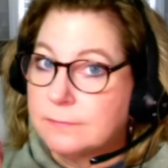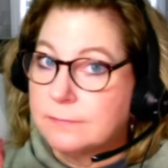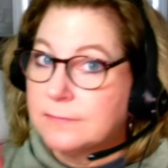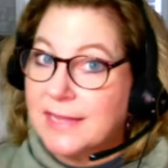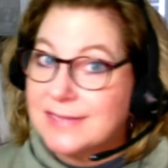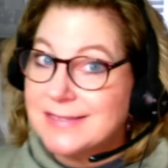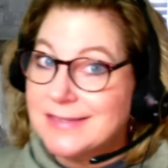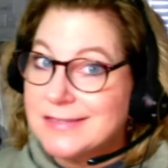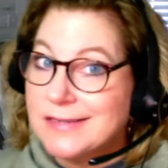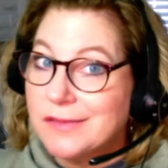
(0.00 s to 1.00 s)
Not to get
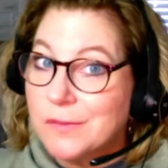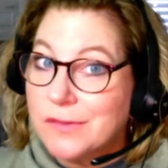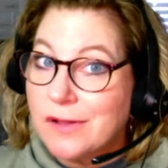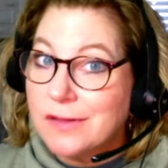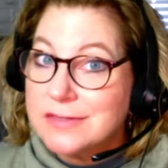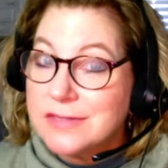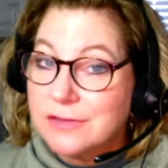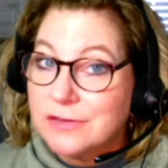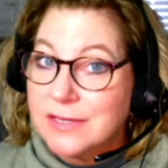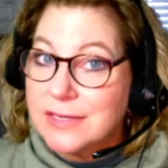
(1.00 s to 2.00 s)
together with all his
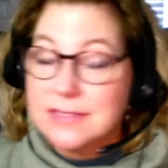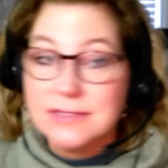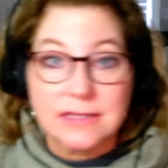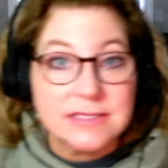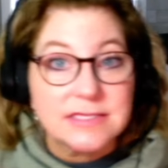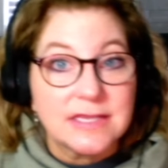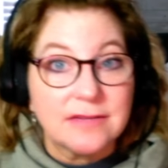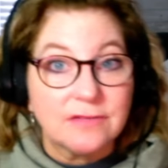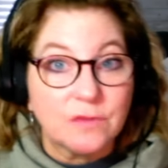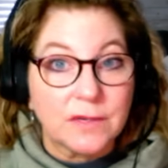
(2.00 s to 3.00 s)
other kids, not to see
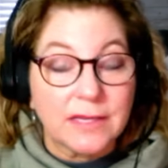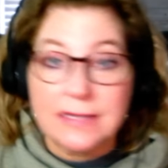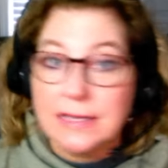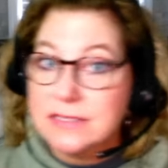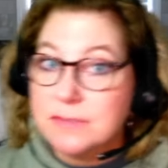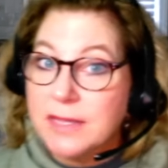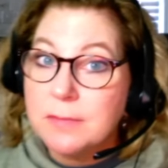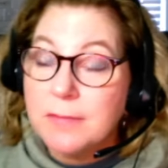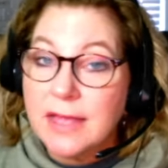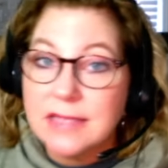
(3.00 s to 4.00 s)
everyone again, not to make
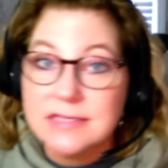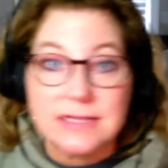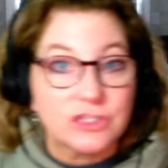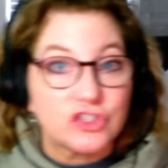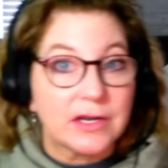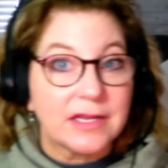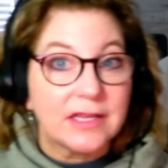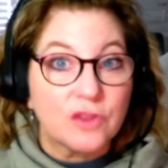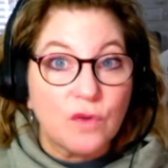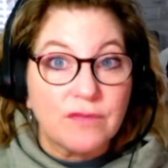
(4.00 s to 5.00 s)
amends, not to try to
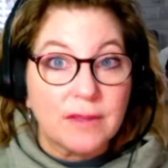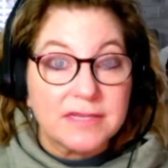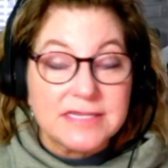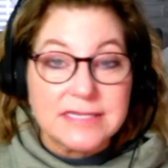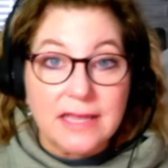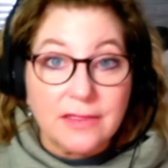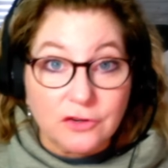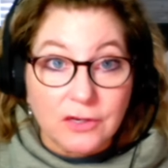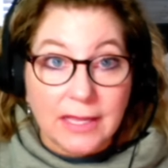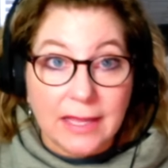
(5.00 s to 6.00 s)
get the whole family
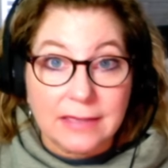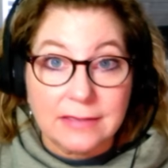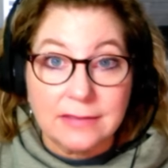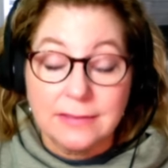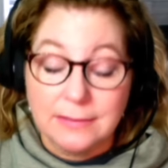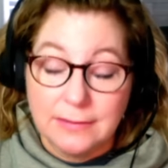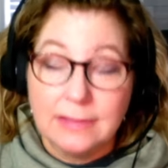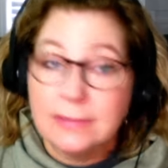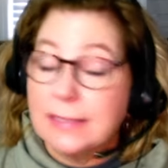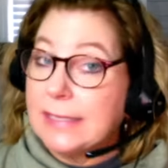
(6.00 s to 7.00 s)
together again,
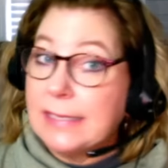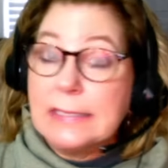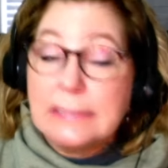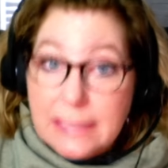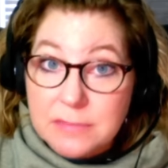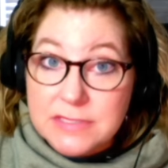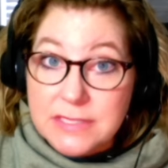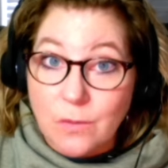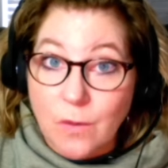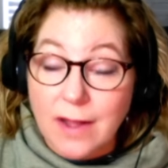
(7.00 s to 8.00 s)
like he claims
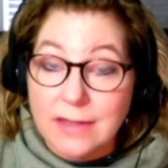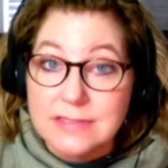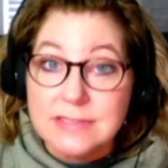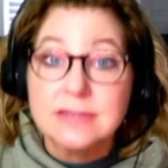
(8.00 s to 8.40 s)
he wants.